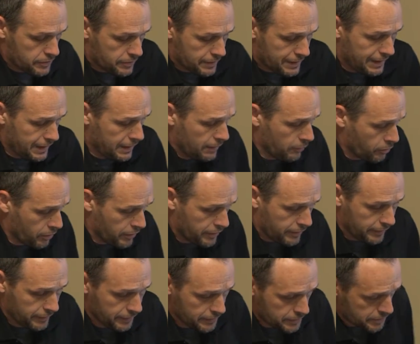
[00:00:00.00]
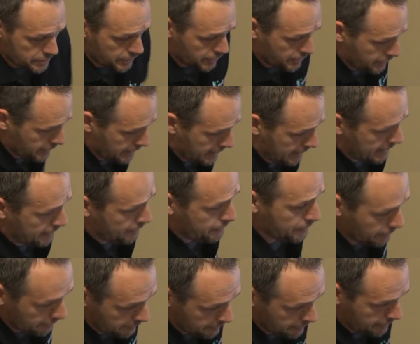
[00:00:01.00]
Kind of working the shirt down
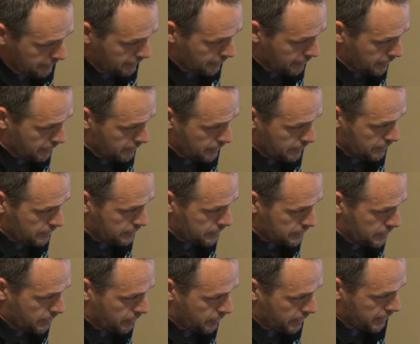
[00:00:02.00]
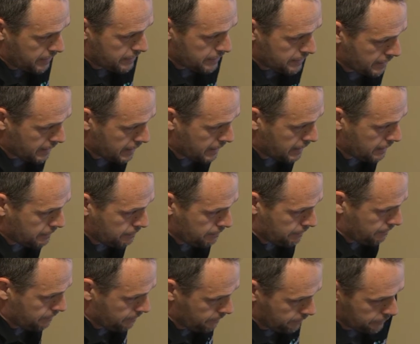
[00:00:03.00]
so that
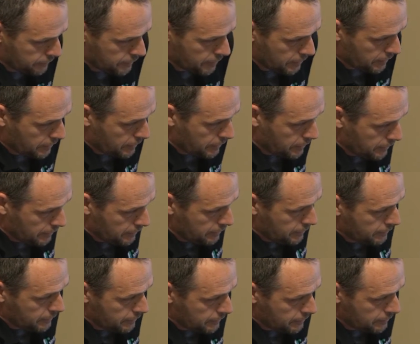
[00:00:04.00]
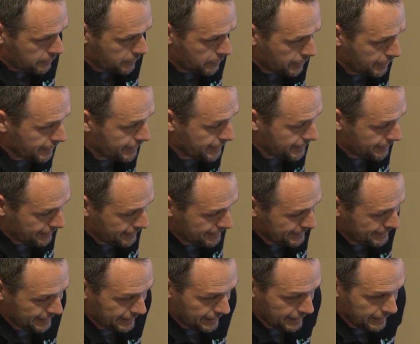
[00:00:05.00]
really,
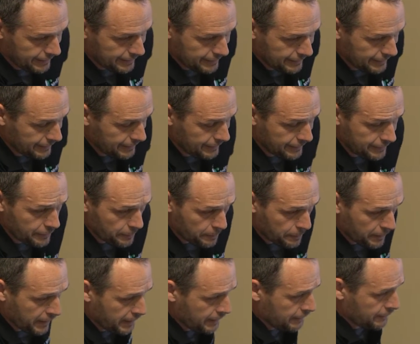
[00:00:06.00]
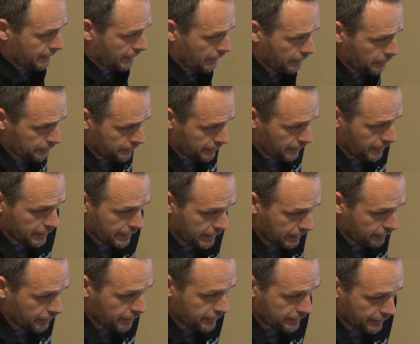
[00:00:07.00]
and it depends. I don't tuck
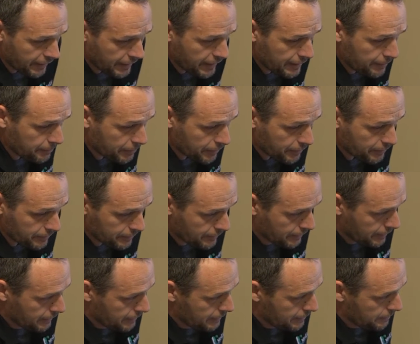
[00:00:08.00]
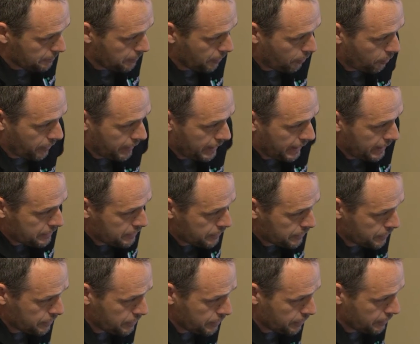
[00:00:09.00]
every time, but when I
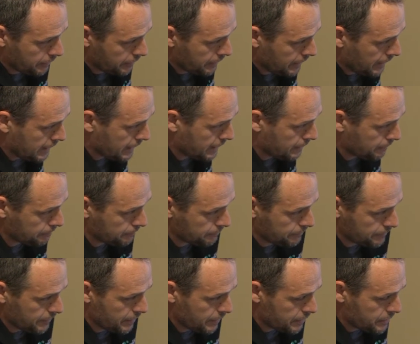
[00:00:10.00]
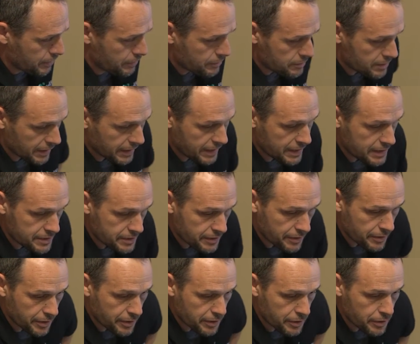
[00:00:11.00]
do, it's usually
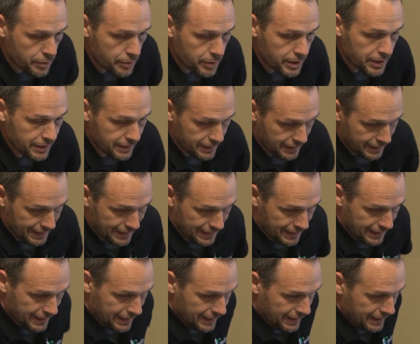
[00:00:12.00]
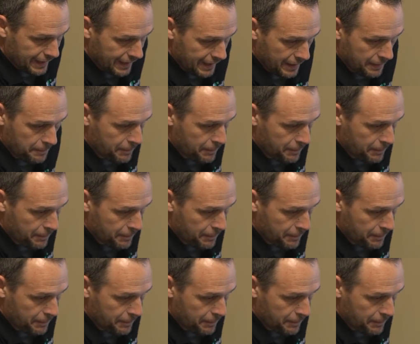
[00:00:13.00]
easier to do it in